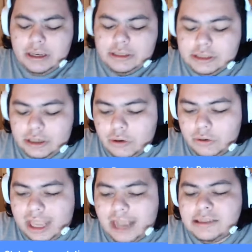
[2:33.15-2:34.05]
So
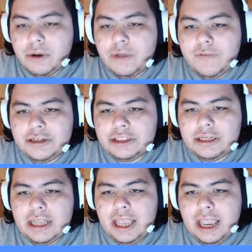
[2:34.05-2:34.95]
that is the
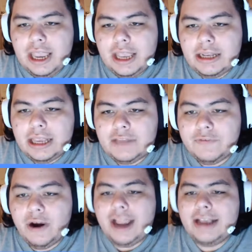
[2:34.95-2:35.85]
motivation. And as
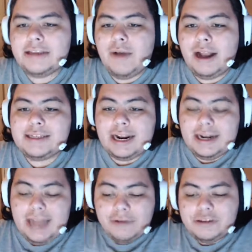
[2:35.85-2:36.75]
far as why I decided
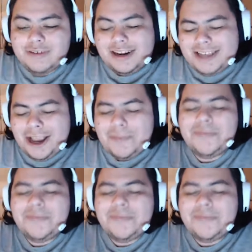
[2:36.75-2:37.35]
now is the right time,